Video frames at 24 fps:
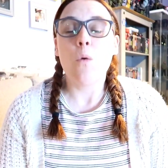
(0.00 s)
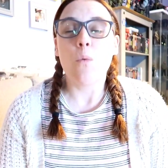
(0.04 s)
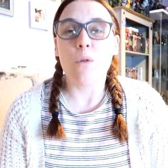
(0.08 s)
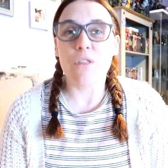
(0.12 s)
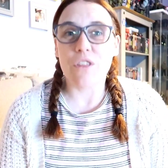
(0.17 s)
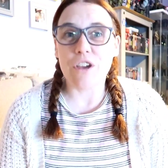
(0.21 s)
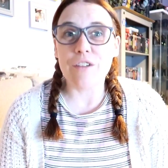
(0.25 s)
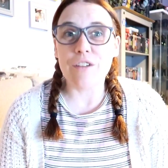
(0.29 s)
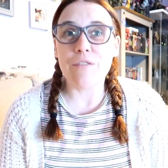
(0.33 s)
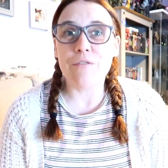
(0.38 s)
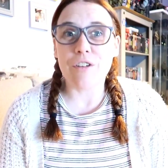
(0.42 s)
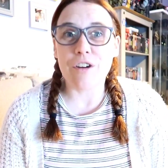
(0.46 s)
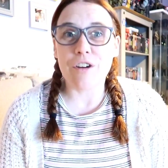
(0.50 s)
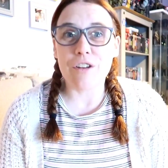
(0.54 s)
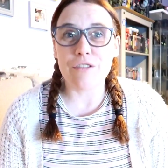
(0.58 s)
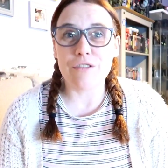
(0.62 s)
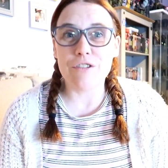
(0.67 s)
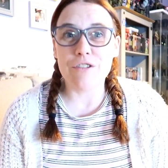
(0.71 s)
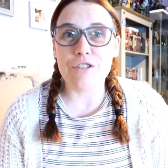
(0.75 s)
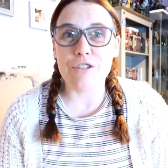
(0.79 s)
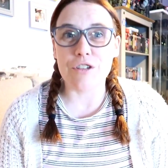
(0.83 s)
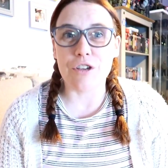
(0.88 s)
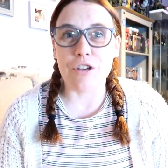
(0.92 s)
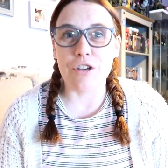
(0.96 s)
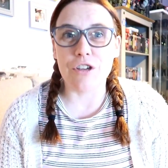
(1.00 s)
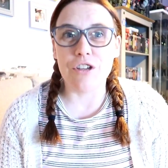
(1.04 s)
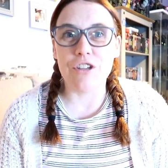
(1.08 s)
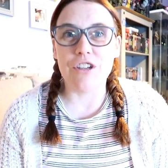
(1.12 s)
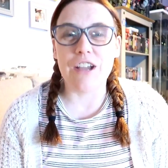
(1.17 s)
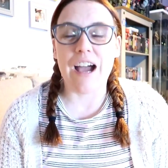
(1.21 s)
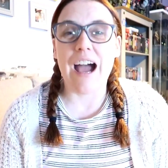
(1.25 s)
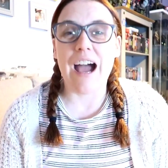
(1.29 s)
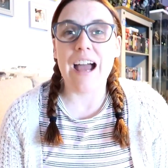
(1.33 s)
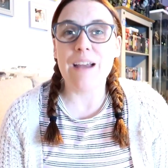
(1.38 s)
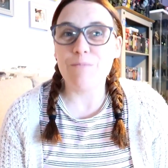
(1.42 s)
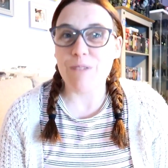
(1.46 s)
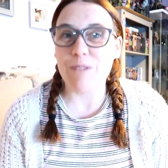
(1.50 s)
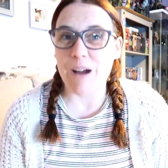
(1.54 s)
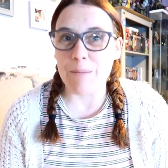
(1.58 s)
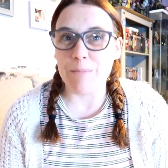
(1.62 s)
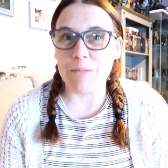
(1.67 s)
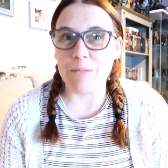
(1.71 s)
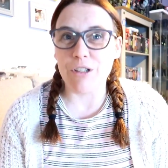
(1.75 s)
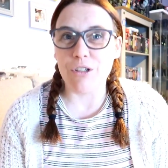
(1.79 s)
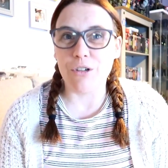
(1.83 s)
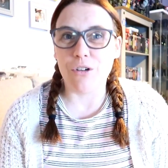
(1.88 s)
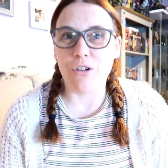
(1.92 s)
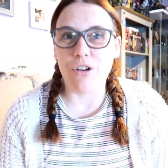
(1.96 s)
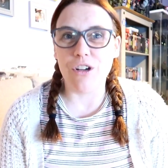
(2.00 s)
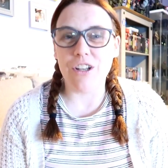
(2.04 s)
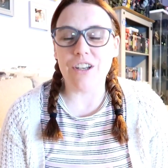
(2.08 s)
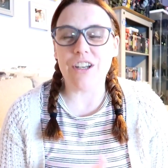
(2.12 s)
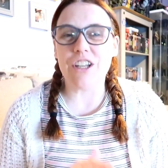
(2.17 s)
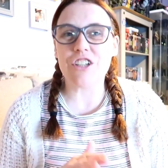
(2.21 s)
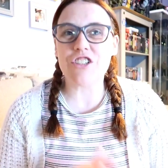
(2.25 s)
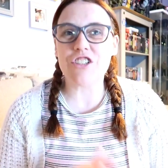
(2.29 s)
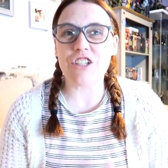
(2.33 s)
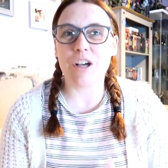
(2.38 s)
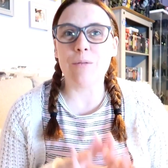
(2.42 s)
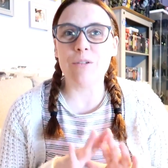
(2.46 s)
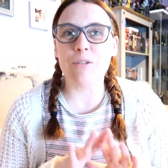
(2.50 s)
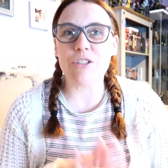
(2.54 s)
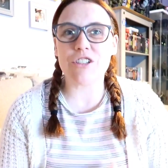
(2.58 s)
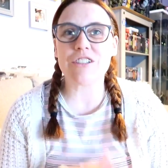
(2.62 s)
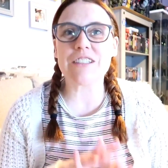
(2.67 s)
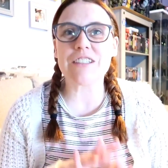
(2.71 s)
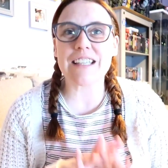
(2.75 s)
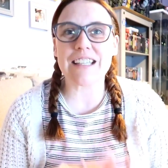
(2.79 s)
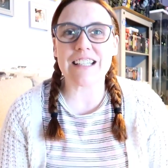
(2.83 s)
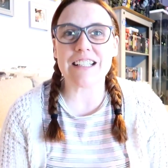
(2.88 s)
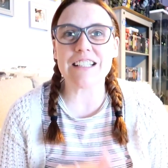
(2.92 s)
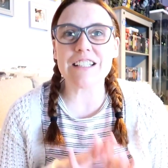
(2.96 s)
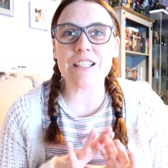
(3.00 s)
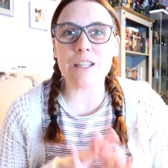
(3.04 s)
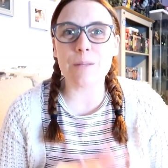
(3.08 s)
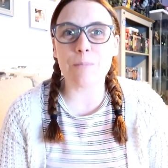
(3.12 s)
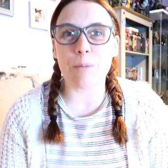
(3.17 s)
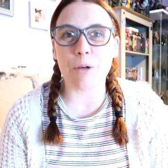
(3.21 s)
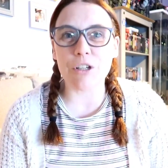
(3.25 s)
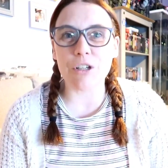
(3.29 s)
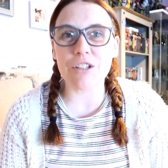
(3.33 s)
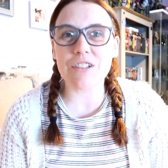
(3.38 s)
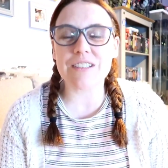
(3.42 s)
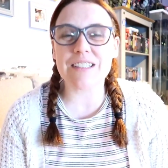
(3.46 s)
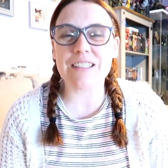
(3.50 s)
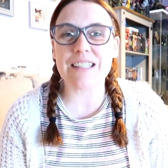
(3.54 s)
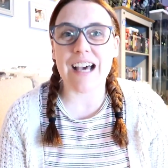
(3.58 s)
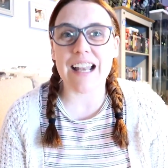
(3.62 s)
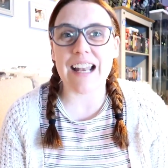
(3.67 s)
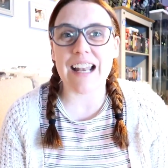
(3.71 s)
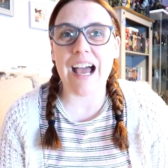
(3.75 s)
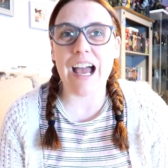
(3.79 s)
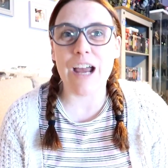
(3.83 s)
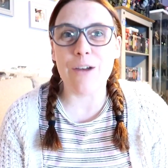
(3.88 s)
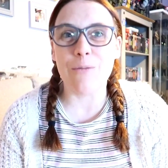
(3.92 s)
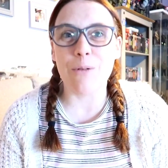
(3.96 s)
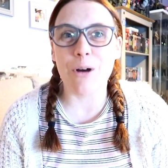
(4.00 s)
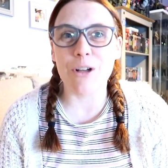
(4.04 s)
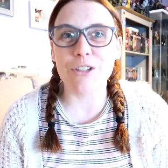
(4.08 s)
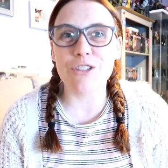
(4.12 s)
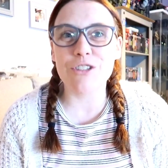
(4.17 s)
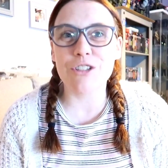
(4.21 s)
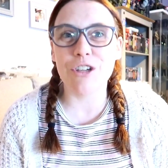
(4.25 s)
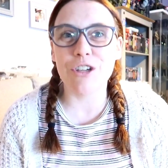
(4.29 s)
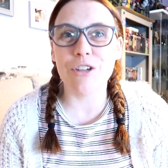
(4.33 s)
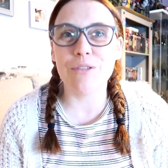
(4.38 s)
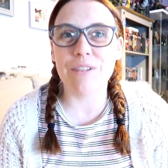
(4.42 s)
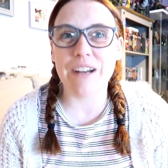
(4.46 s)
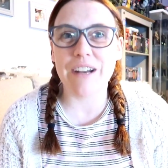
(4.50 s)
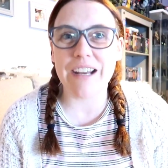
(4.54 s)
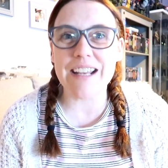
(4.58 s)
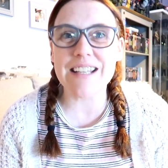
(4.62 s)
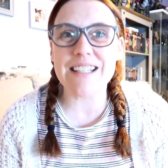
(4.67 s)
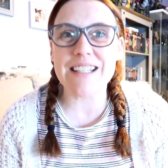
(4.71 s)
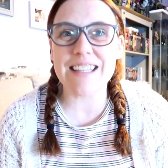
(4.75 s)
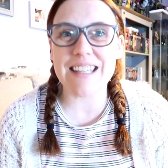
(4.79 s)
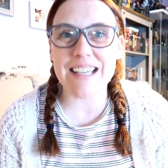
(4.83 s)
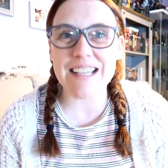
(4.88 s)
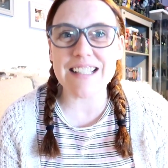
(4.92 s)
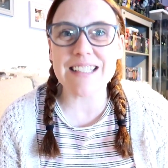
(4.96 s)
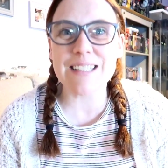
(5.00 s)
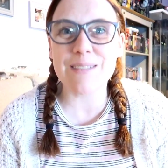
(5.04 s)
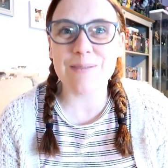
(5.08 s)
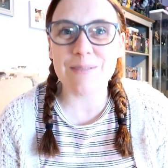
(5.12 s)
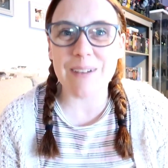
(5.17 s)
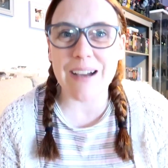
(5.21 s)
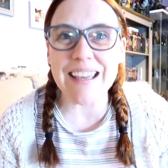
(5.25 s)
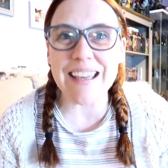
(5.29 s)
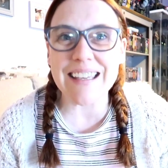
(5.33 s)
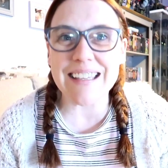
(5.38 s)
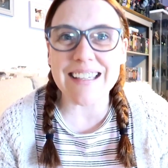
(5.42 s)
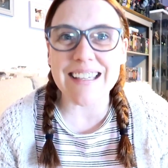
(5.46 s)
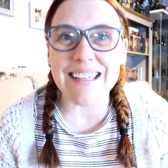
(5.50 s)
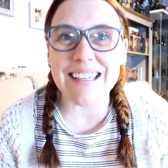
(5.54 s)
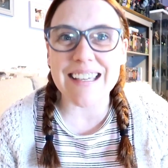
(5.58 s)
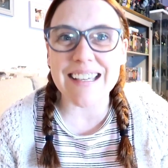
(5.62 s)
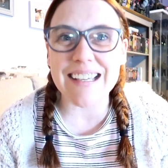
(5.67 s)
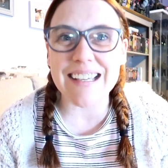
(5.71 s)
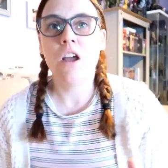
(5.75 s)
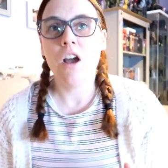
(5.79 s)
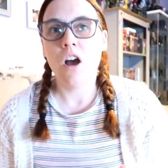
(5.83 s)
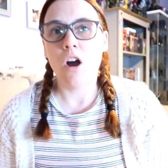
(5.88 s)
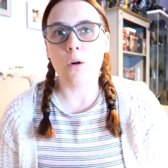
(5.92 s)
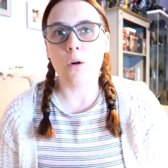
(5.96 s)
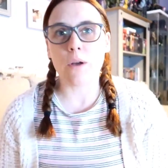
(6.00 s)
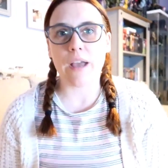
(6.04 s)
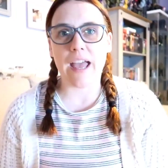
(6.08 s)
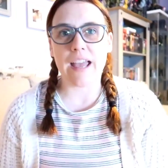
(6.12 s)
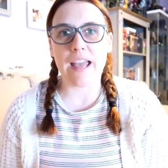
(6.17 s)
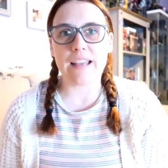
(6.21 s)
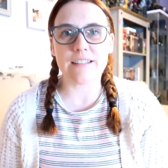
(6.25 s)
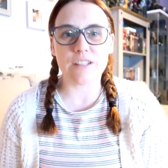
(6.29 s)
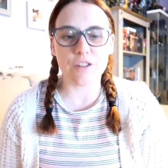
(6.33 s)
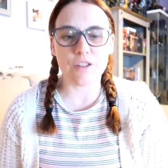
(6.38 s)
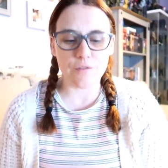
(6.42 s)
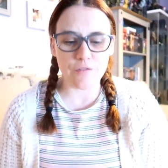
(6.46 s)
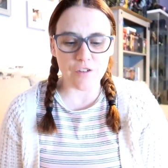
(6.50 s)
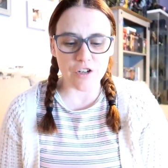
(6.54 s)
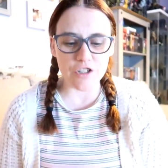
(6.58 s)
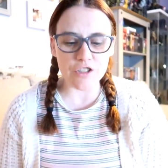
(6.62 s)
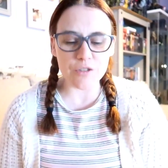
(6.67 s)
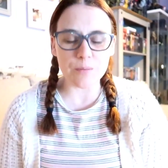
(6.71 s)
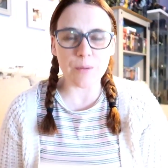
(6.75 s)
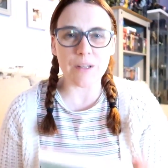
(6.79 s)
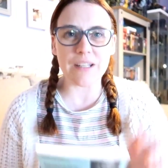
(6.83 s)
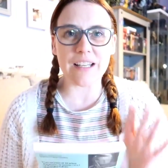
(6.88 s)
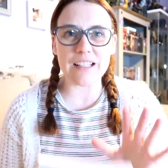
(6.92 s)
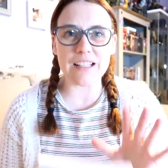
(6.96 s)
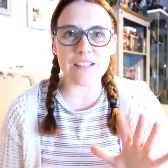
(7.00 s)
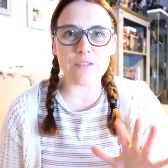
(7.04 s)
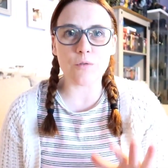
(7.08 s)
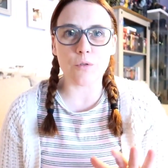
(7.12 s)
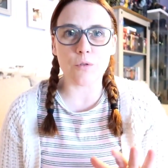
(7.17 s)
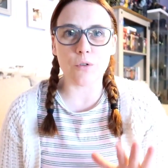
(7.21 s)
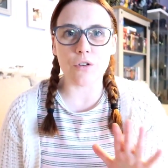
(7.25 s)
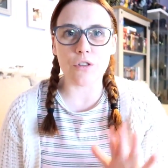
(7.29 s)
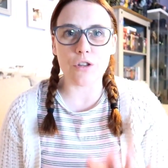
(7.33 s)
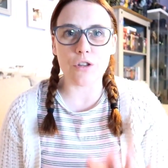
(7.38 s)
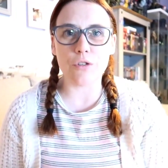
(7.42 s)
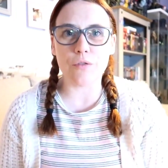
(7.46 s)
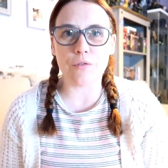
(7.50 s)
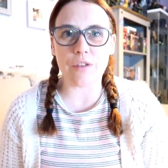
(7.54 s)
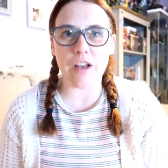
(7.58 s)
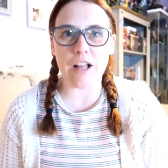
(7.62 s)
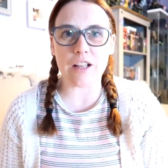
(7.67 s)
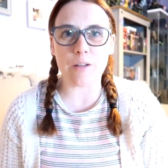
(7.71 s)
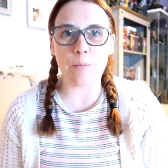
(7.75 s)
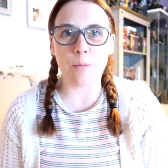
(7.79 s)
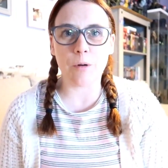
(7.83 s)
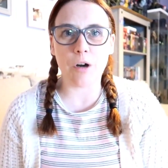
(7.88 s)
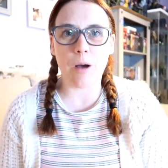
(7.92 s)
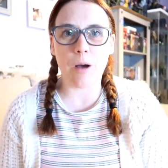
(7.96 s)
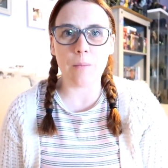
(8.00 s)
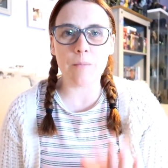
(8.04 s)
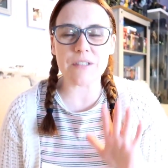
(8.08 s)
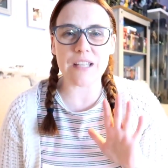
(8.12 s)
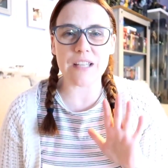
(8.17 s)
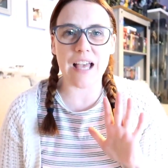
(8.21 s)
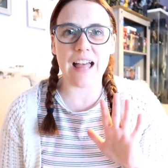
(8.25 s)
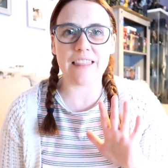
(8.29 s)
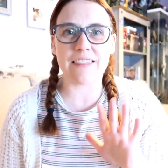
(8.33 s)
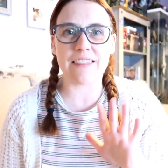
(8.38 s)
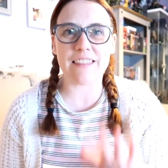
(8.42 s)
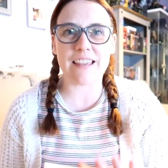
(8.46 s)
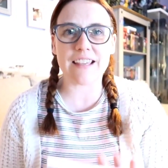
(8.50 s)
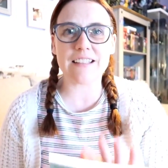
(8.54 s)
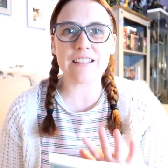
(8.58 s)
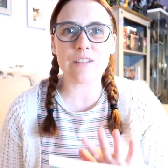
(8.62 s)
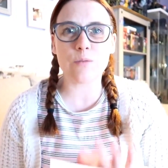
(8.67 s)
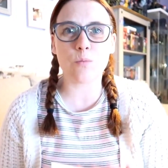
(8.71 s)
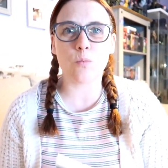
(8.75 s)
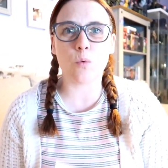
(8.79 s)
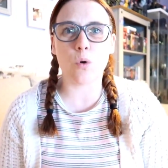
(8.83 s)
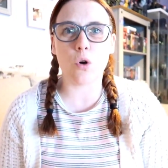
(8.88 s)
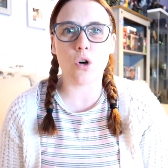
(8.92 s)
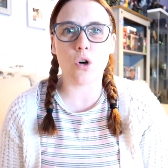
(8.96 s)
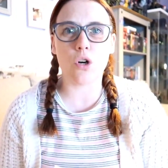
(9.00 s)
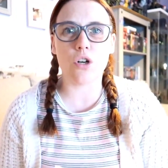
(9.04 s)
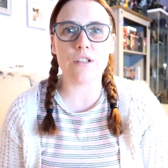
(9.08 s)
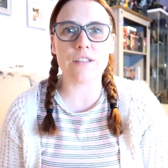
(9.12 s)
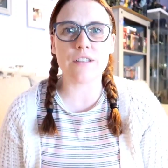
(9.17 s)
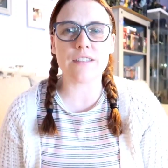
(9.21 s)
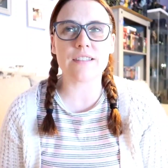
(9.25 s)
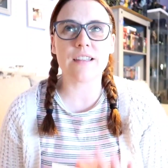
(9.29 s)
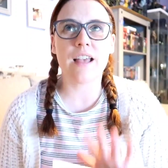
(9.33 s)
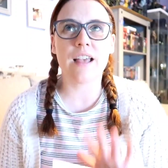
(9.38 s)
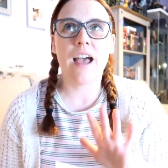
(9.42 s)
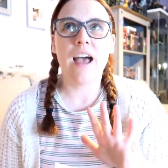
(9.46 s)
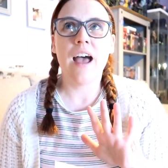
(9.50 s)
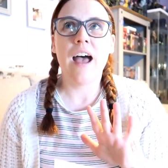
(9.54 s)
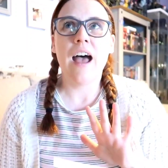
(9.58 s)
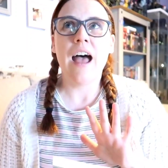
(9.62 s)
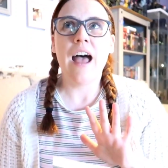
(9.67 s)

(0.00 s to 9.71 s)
without further ado, I'm rambling on. Shall we just get into the books that I want to read this week? Okay, so the first one is for the novella prompt, and this was